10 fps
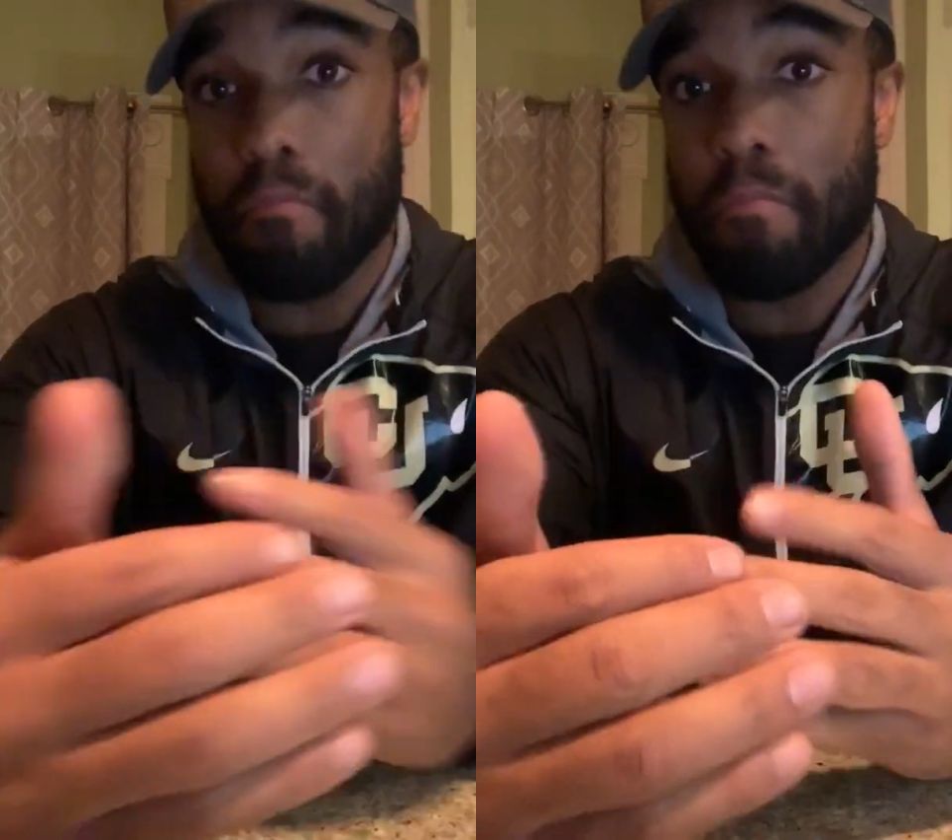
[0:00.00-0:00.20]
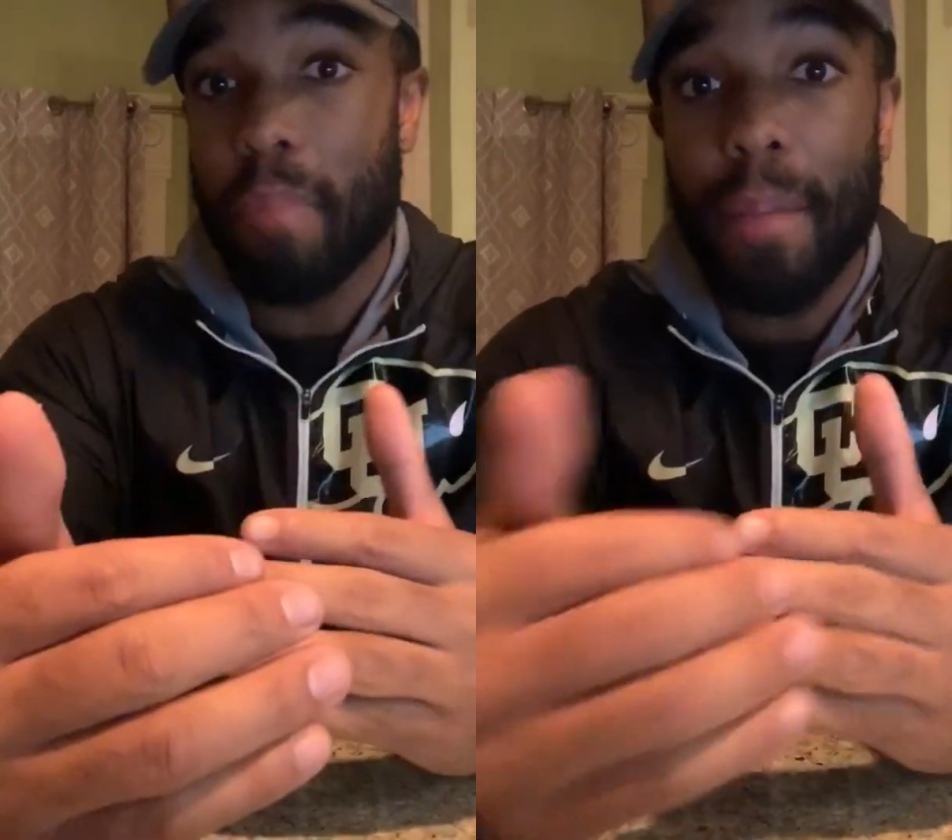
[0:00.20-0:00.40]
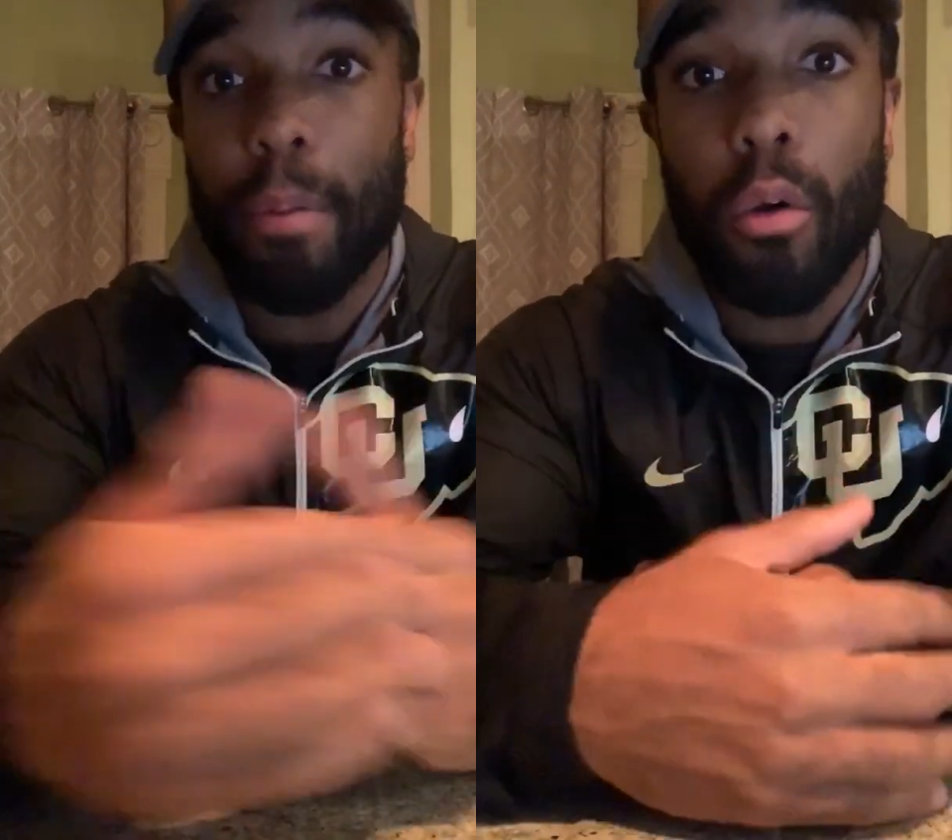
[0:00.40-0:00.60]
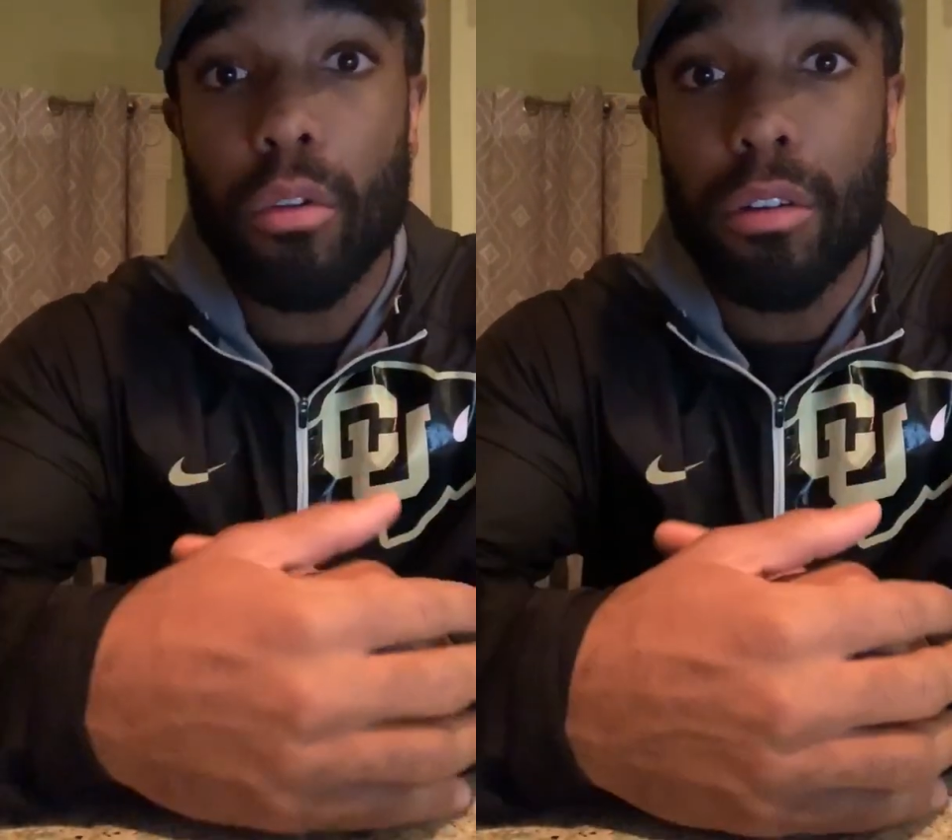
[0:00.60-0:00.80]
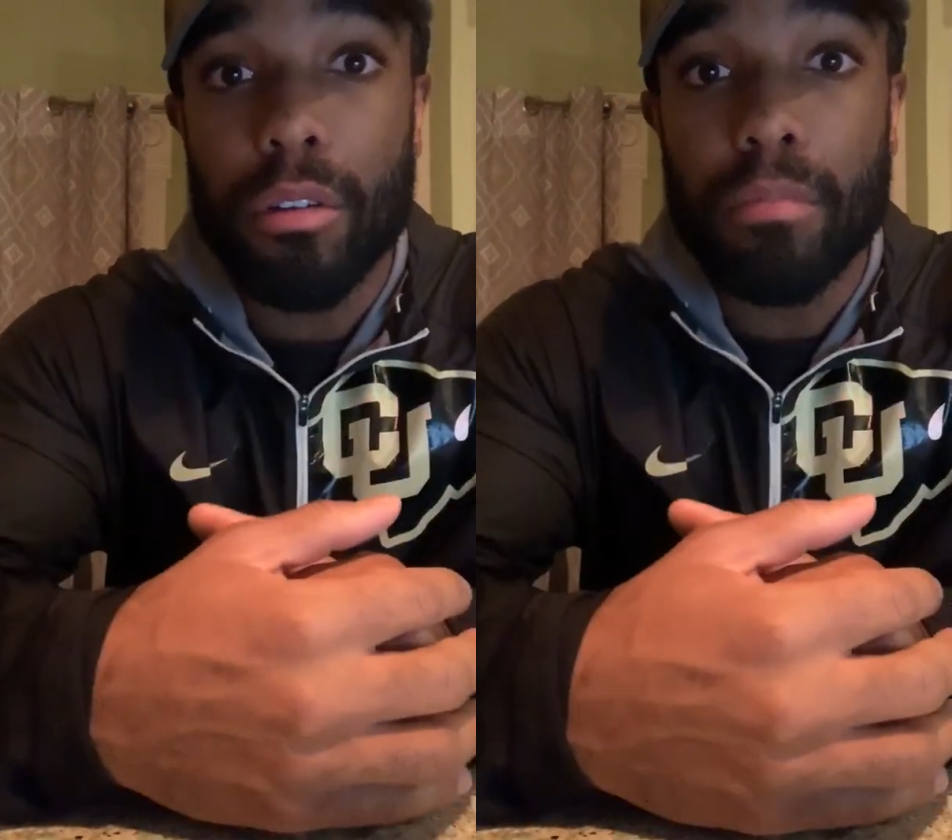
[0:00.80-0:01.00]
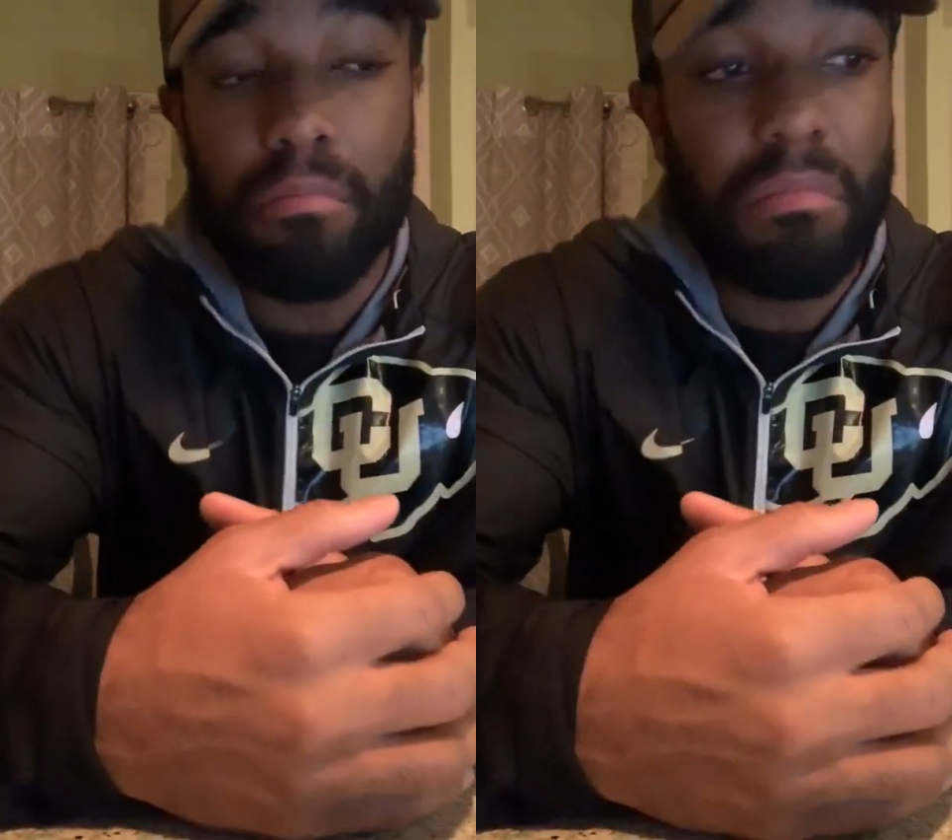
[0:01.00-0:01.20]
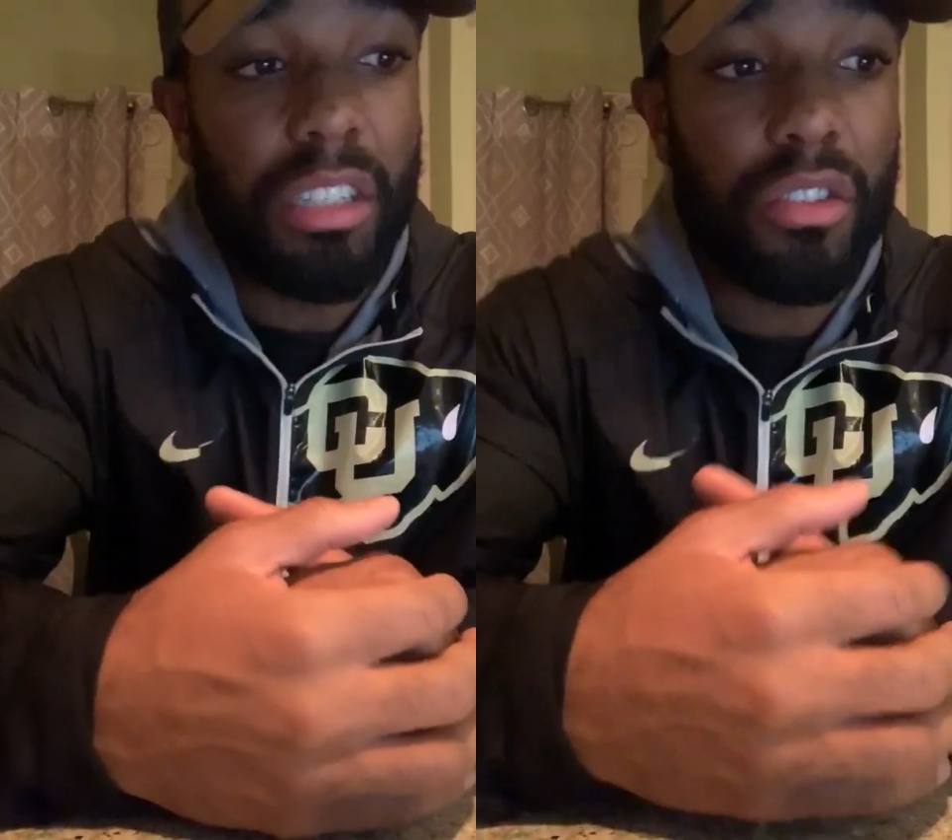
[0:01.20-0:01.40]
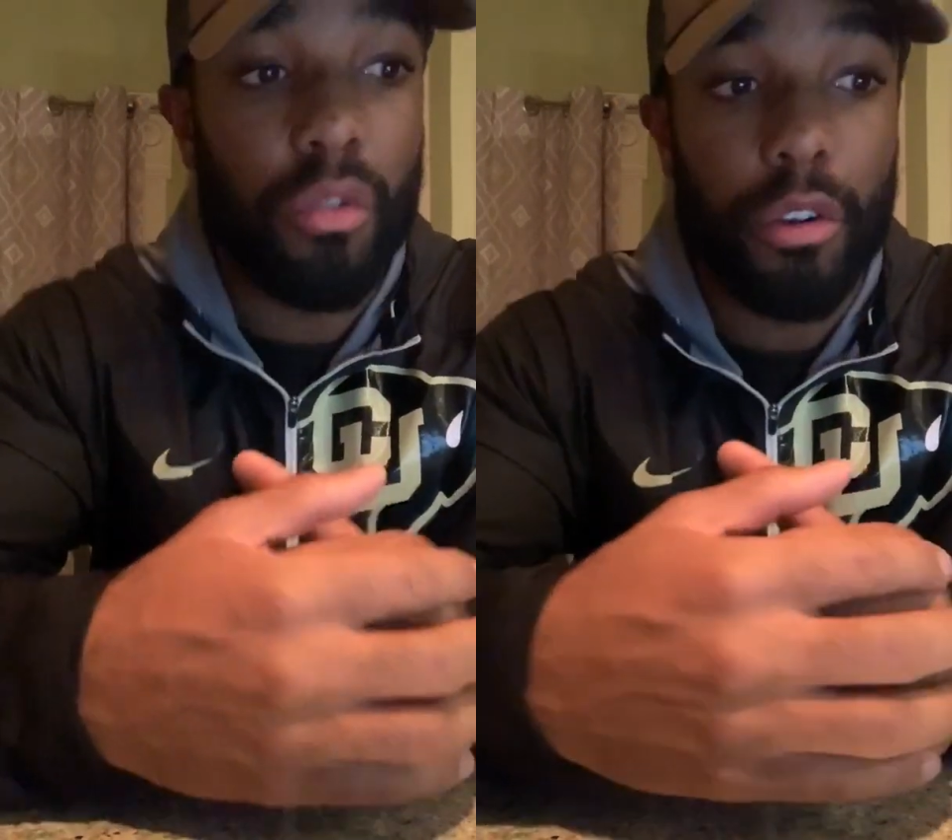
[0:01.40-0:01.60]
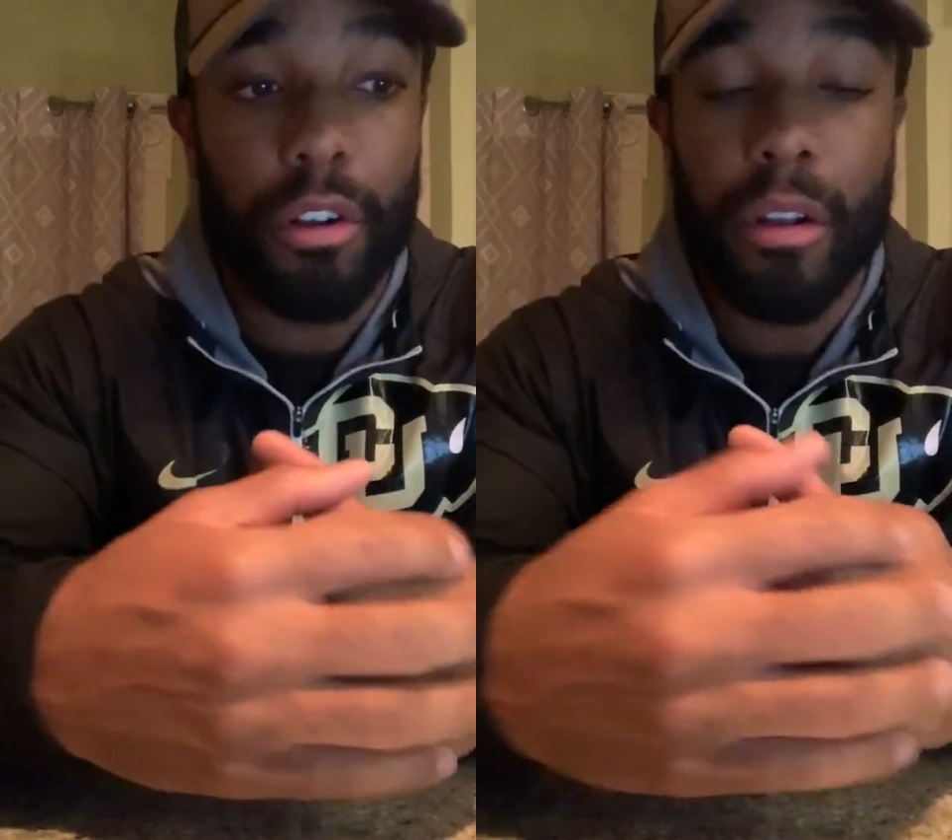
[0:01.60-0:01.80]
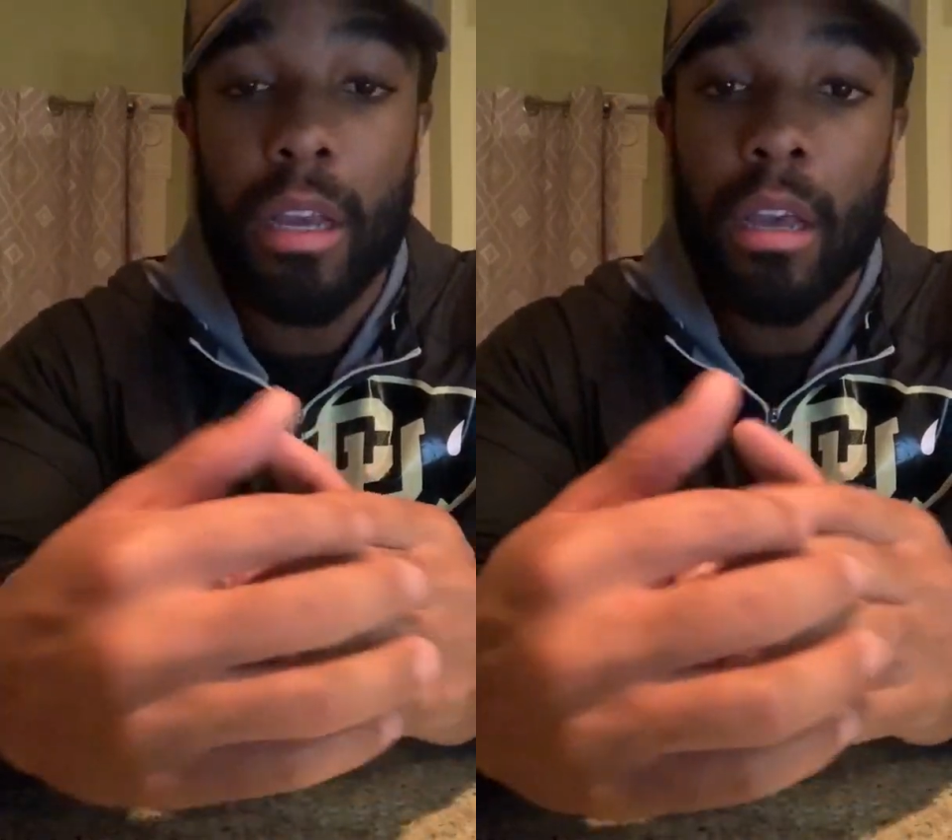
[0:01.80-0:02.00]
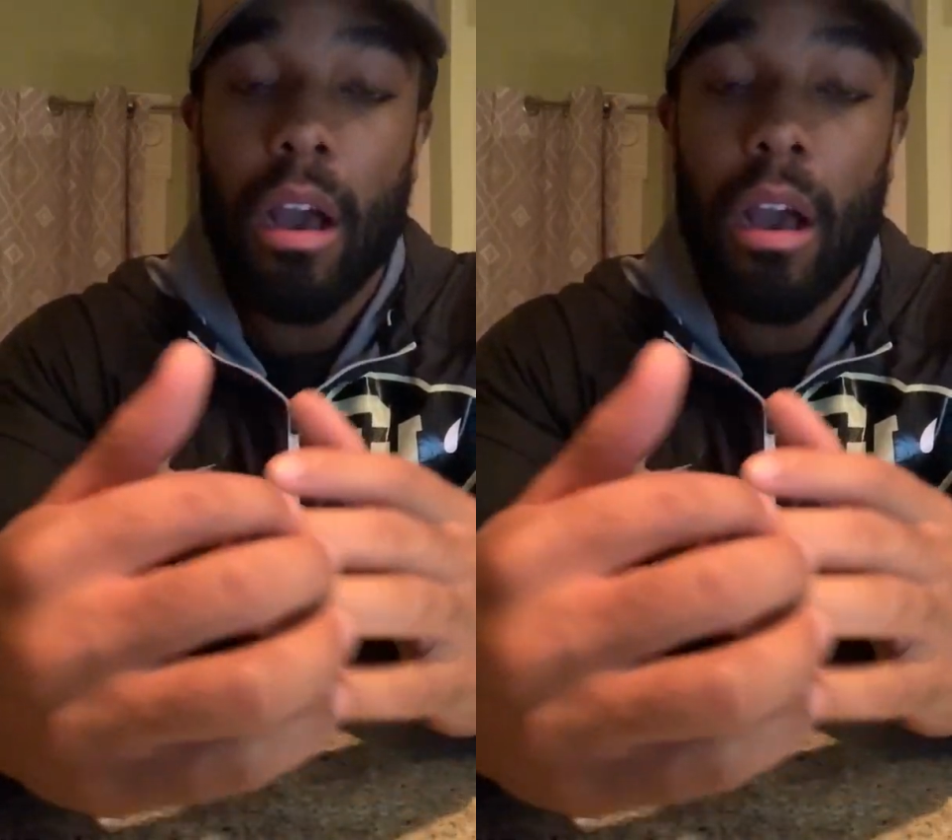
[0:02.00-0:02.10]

bipolar disorder.